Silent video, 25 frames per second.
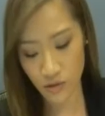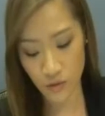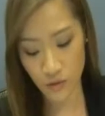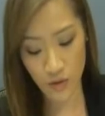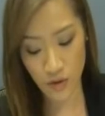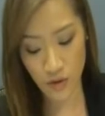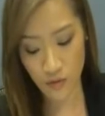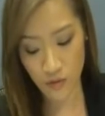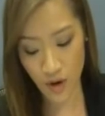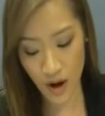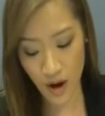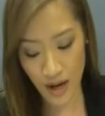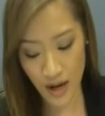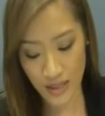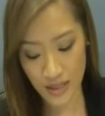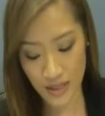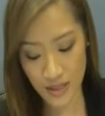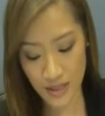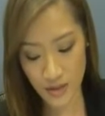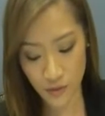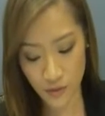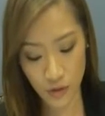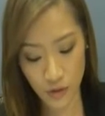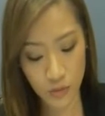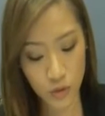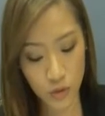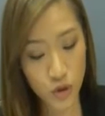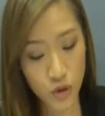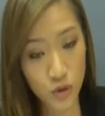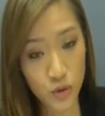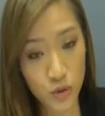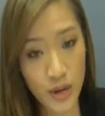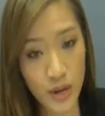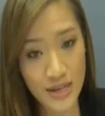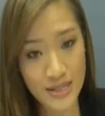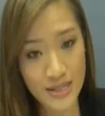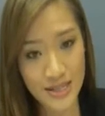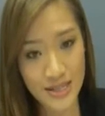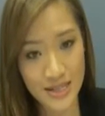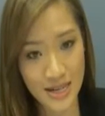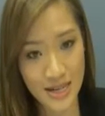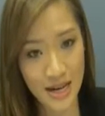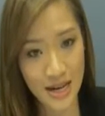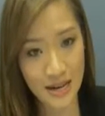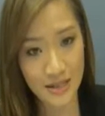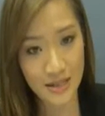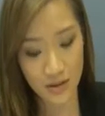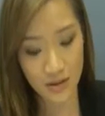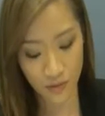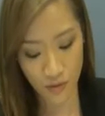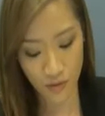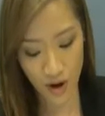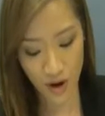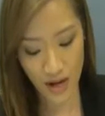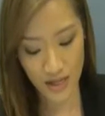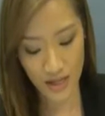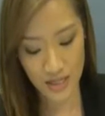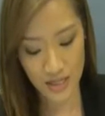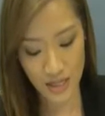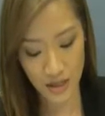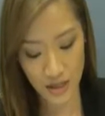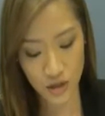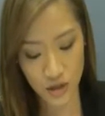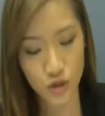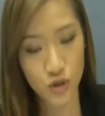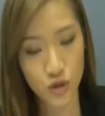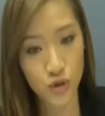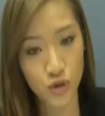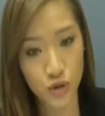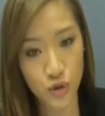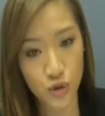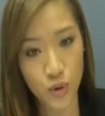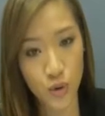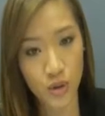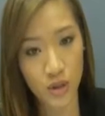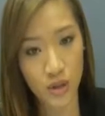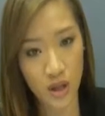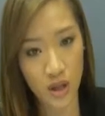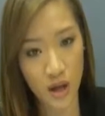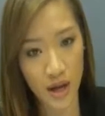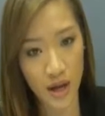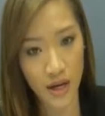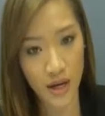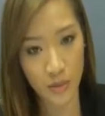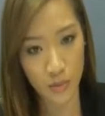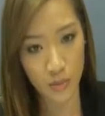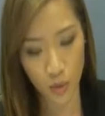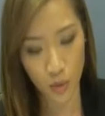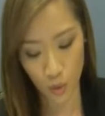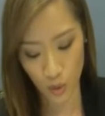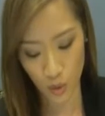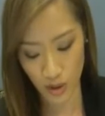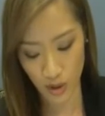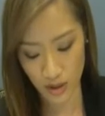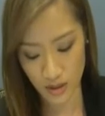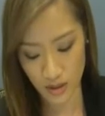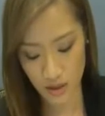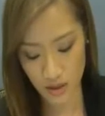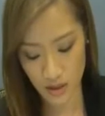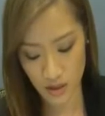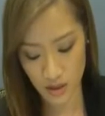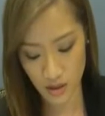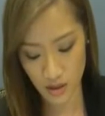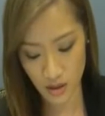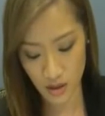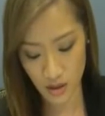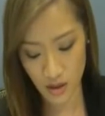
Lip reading: of advice from you as a tax advisor to your client important?